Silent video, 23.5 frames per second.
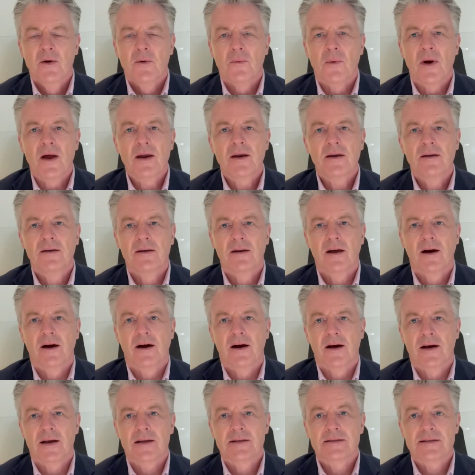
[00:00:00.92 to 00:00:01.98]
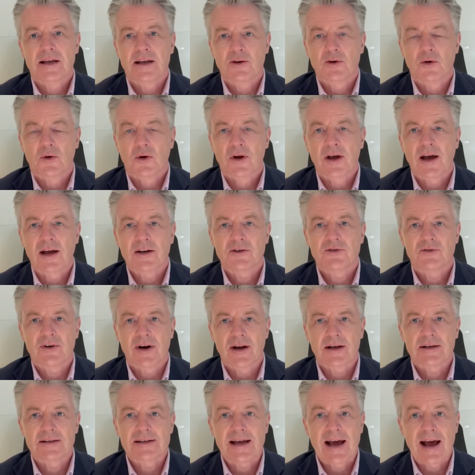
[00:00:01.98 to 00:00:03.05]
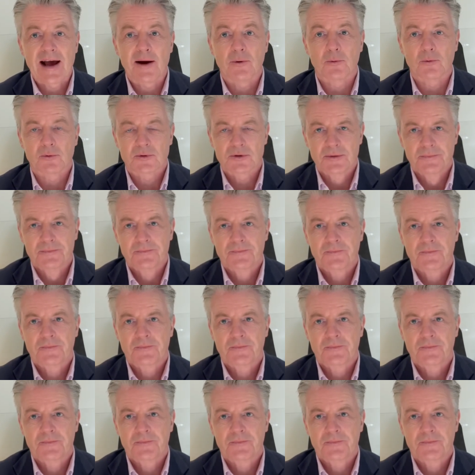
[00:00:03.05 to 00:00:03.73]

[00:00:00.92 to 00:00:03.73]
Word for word: When I take your cataract out,